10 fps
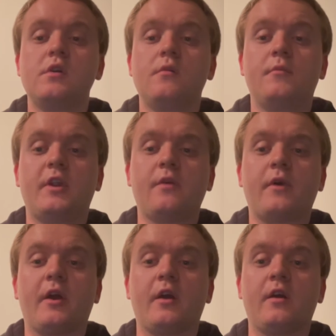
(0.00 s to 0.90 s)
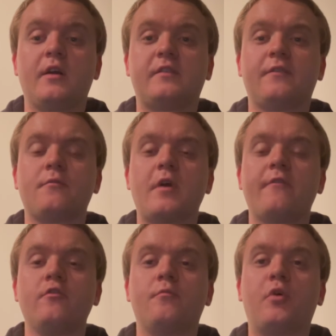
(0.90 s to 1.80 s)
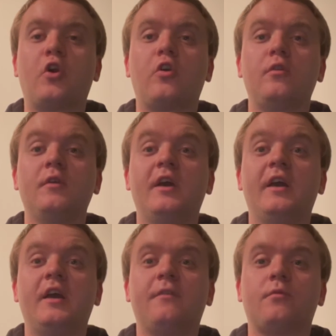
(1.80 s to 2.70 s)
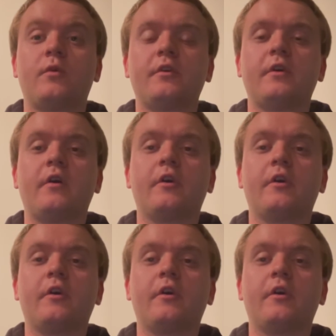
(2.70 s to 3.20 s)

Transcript: But anyway, that's it for my view of Pearl. And if you're wondering how I'm going